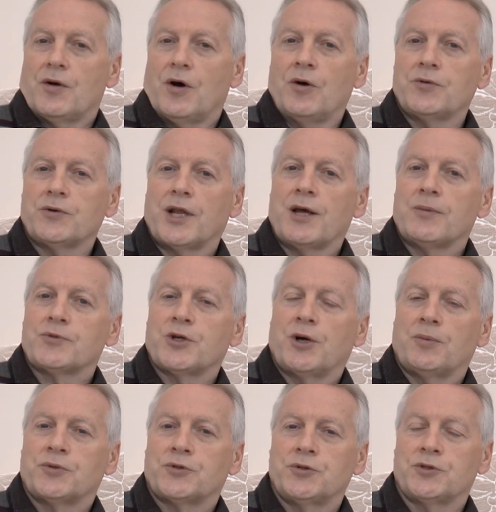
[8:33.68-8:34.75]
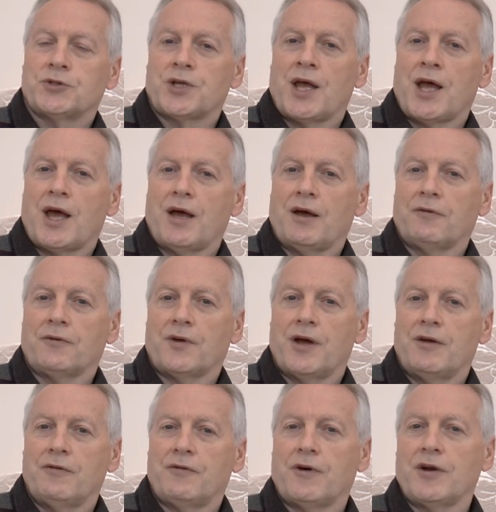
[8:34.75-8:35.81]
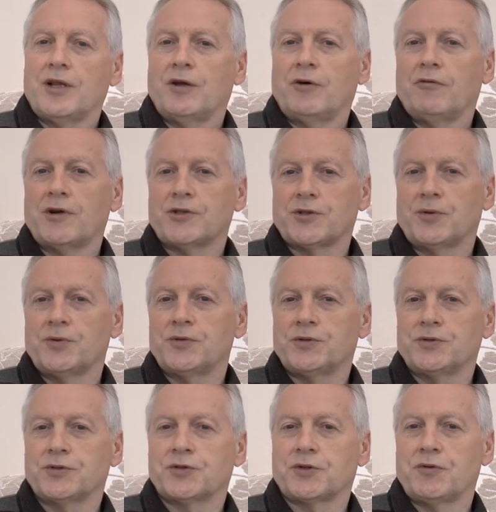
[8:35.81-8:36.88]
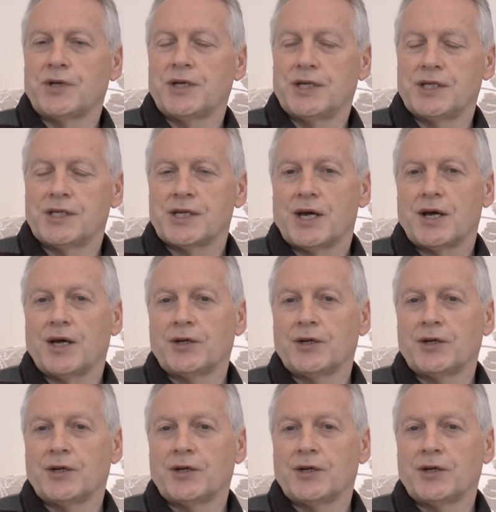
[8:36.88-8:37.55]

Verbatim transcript: Old laptops used to have a very low resolution screen